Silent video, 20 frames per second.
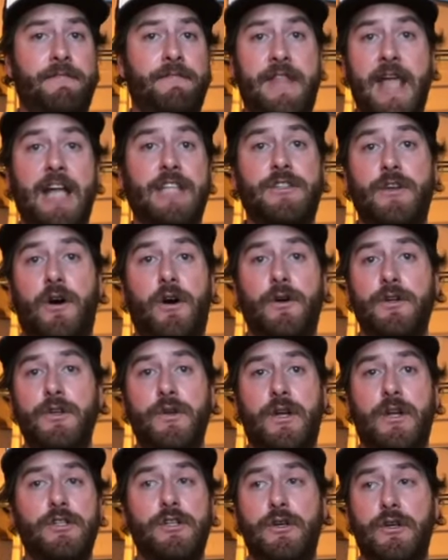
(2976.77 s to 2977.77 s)
that's all you
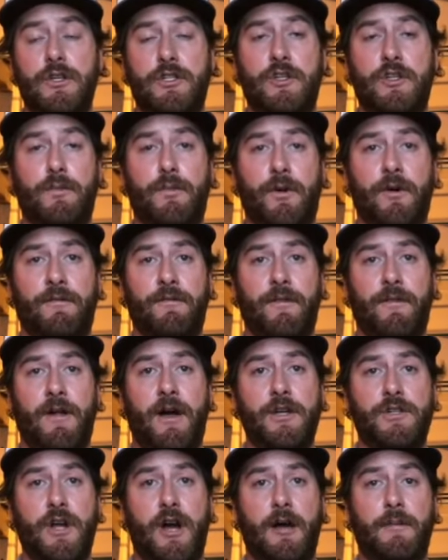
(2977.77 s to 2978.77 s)
can do to support
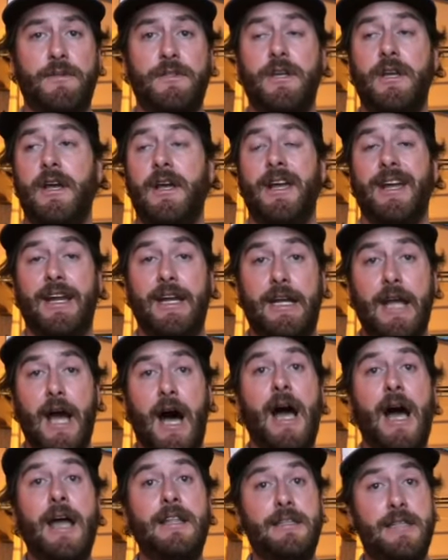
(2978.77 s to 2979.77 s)
fly shops.
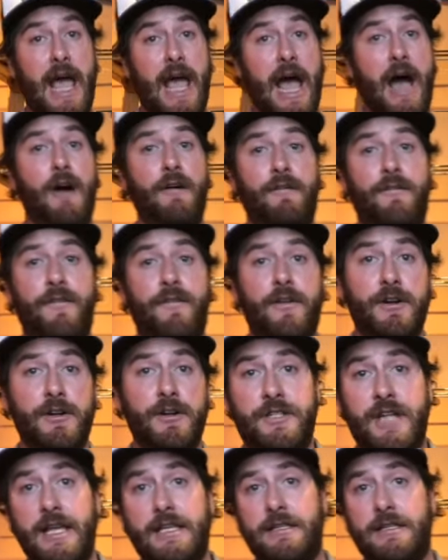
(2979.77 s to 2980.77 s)
Guides,
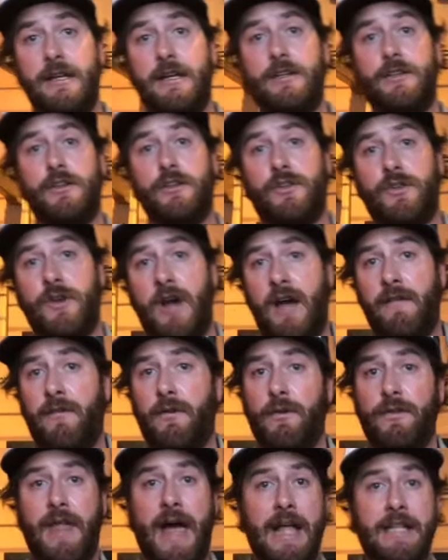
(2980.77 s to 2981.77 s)
outfitters, destination
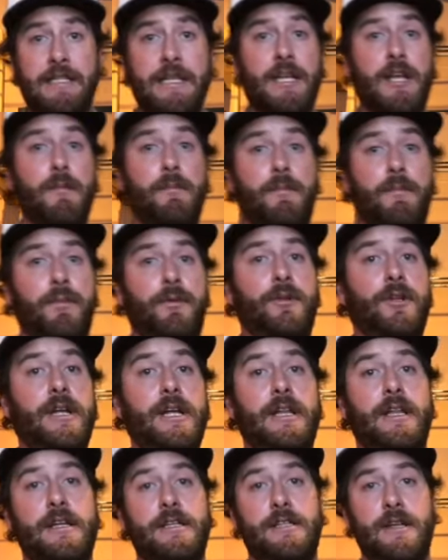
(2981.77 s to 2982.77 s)
travel, that's a
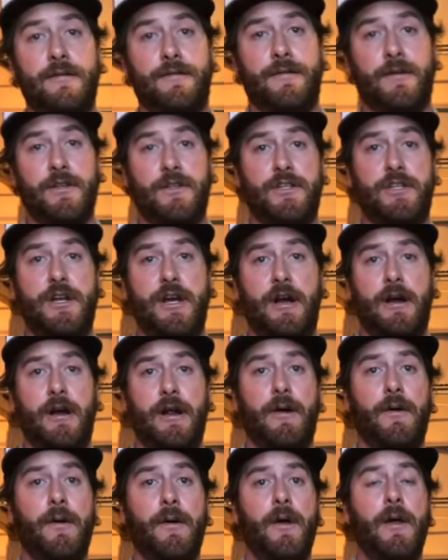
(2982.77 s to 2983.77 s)
completely different
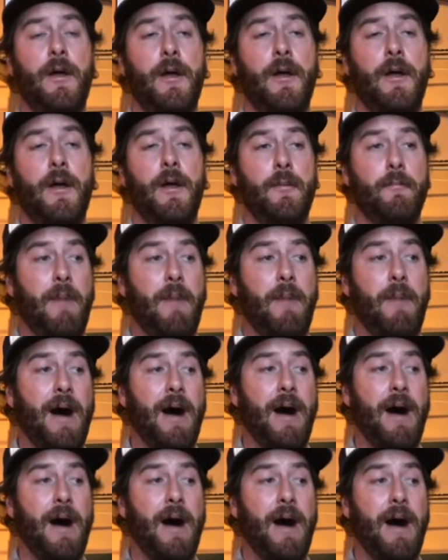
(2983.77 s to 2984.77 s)
scenario. My
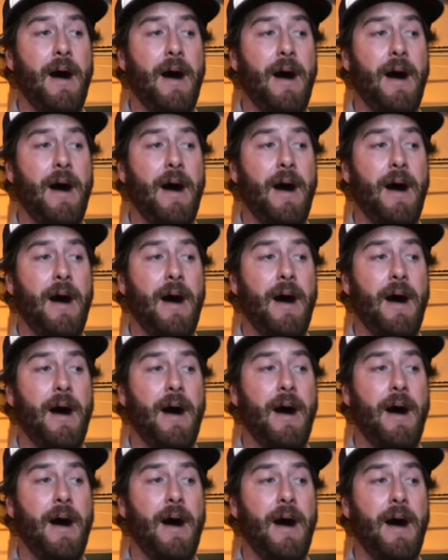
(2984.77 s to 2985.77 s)
guides are
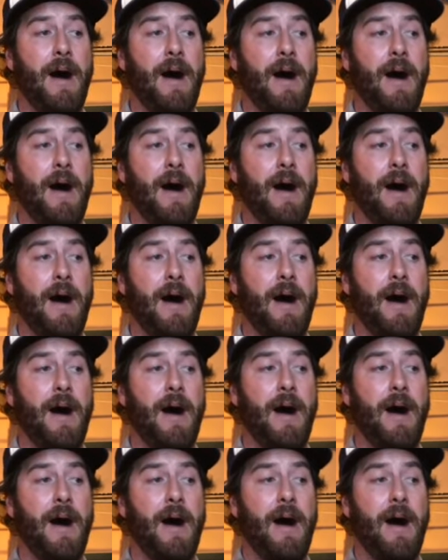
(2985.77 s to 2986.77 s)
completely sidelined
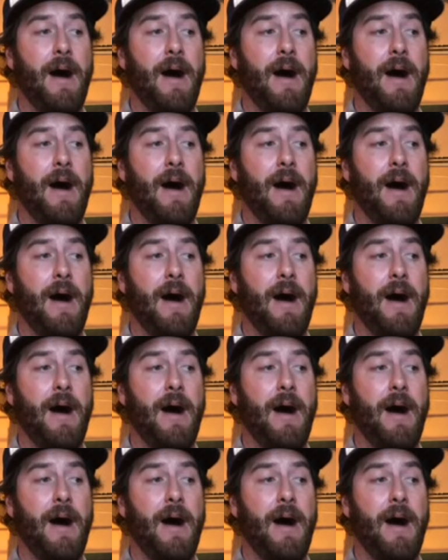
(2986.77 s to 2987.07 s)
right now.